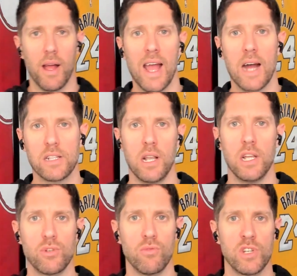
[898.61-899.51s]
a
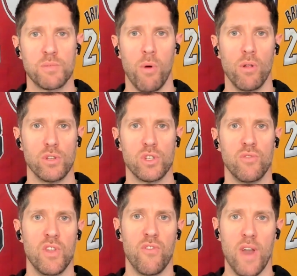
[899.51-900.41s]
catalyst
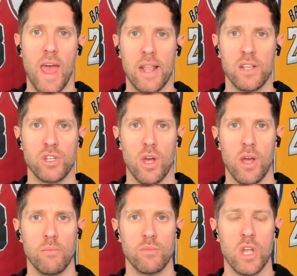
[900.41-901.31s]
response of different
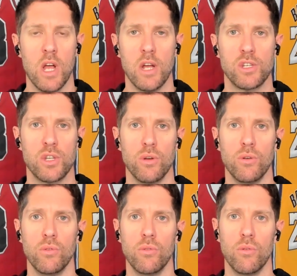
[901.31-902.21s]
enzymes
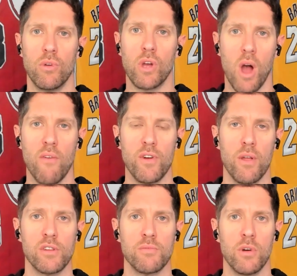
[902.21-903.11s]
to
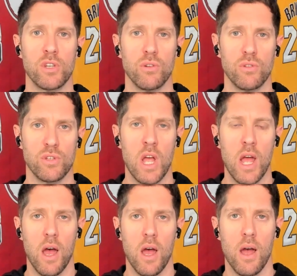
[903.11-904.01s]
recover those muscles
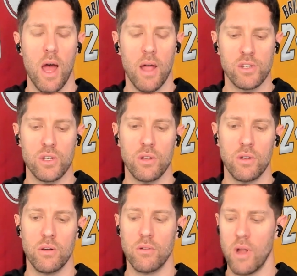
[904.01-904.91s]
uh, and
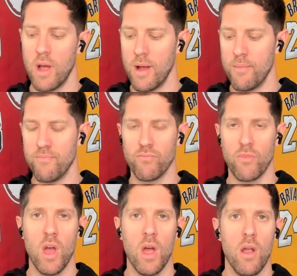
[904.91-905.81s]
to um,